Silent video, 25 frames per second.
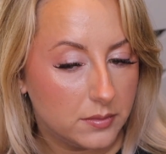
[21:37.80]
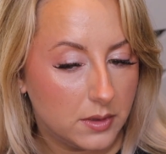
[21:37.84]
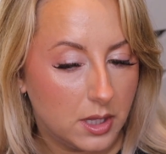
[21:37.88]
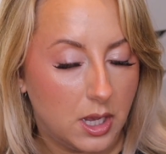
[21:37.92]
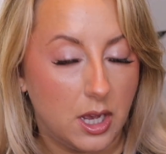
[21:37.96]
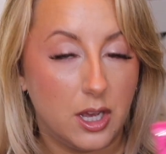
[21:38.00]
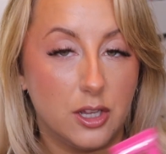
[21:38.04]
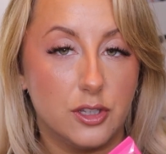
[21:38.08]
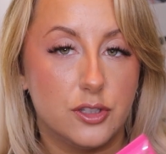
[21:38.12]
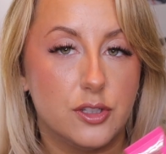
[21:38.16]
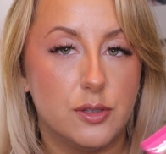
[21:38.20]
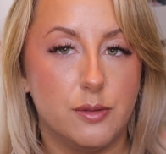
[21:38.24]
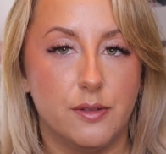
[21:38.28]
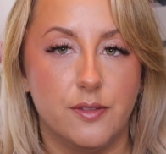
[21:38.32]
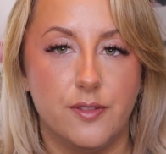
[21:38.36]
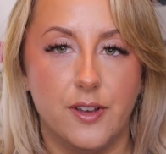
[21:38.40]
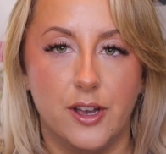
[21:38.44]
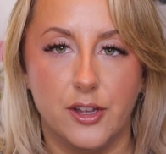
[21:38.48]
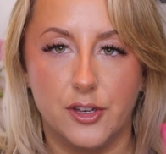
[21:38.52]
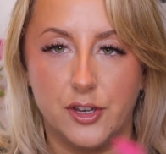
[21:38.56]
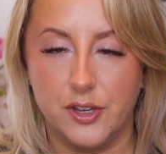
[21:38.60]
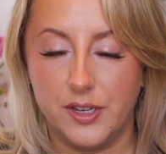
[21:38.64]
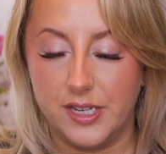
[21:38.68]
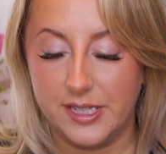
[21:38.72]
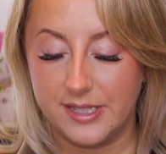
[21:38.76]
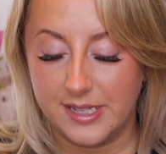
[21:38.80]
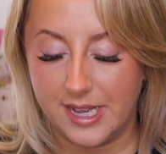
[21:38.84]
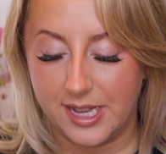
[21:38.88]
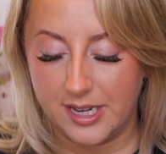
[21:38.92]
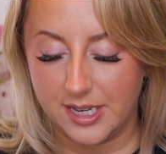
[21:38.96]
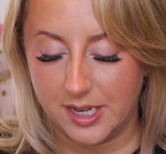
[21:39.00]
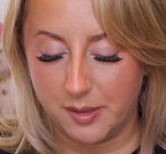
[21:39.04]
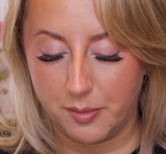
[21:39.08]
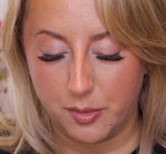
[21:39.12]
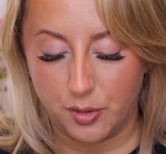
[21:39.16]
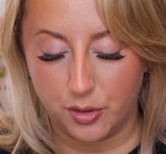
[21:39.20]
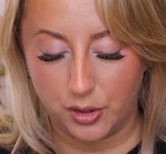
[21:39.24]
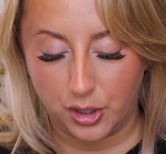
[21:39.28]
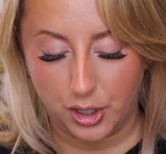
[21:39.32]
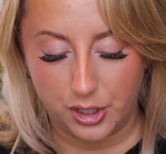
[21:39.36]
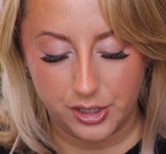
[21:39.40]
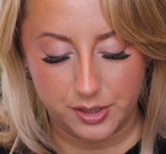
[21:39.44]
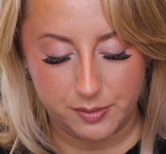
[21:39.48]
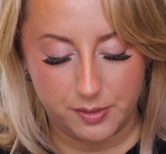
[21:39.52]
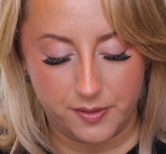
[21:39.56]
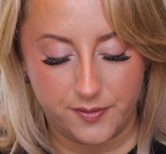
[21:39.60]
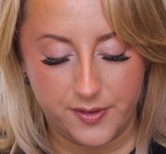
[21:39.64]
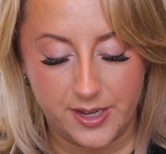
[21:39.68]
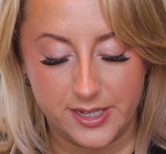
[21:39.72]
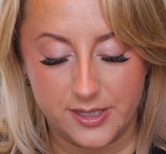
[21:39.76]
To be fair, I don't need to add any more glow
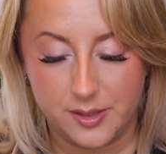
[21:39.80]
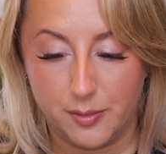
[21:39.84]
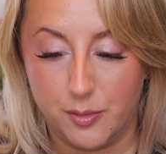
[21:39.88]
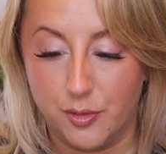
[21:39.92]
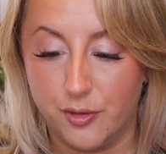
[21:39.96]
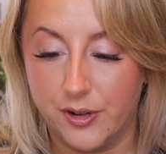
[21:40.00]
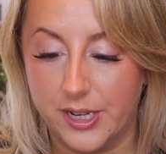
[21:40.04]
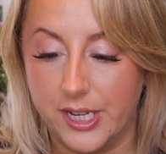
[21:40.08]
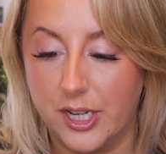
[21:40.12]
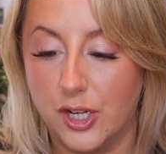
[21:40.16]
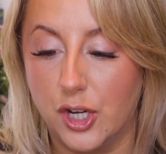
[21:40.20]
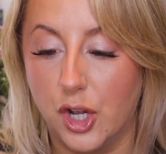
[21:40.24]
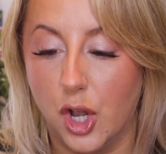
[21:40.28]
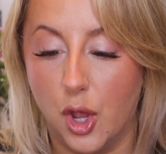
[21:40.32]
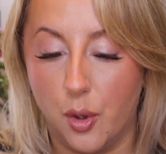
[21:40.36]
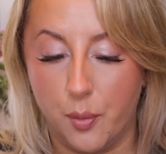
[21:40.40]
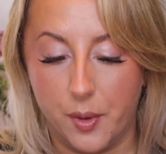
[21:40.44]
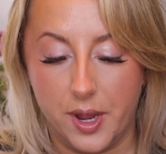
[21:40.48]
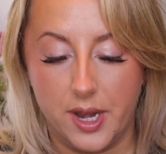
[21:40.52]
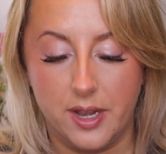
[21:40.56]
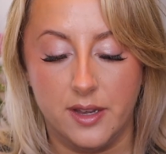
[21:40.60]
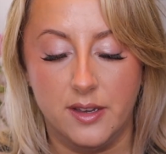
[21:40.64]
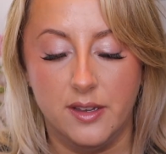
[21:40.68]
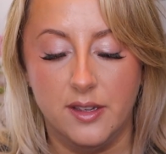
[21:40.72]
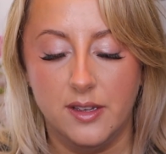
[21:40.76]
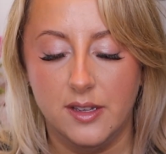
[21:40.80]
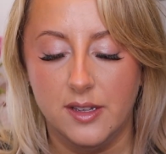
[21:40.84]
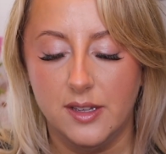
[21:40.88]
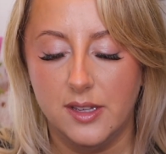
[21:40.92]
to my face. I'm already glowing.